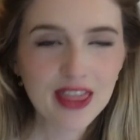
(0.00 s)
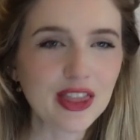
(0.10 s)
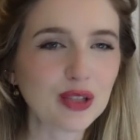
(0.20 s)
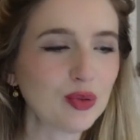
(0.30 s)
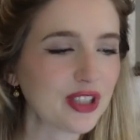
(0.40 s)

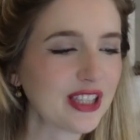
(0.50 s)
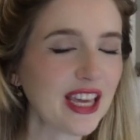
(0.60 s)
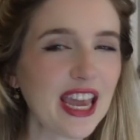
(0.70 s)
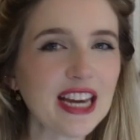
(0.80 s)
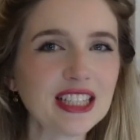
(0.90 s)
This was the
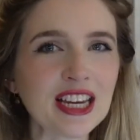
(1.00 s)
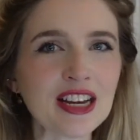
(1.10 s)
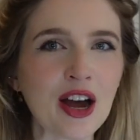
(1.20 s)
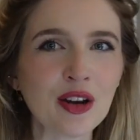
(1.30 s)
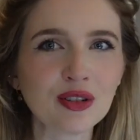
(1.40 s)

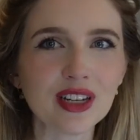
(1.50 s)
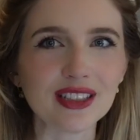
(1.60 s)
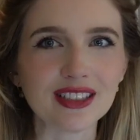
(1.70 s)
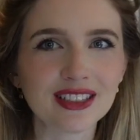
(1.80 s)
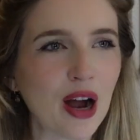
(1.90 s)

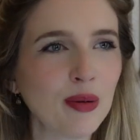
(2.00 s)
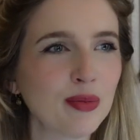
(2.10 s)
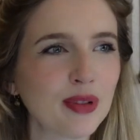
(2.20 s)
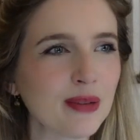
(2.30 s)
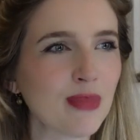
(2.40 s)
1800s.
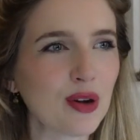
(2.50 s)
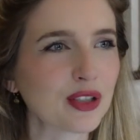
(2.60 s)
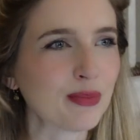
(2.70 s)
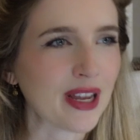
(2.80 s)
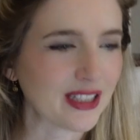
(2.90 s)
Probably
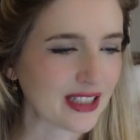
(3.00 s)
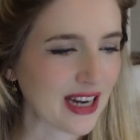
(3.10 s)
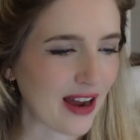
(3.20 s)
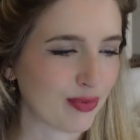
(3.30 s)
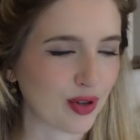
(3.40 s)
most men didn't
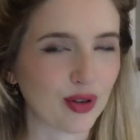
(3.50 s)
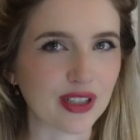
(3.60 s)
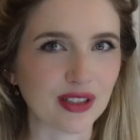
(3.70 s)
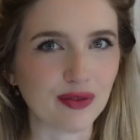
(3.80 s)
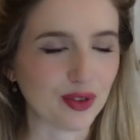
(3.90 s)
have
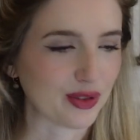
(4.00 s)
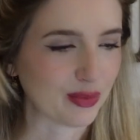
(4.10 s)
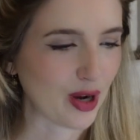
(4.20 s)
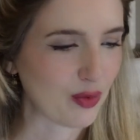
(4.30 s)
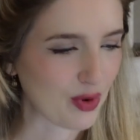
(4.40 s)
progressive views
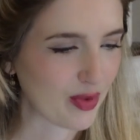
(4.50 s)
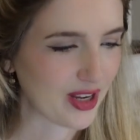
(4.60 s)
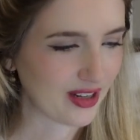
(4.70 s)
about women.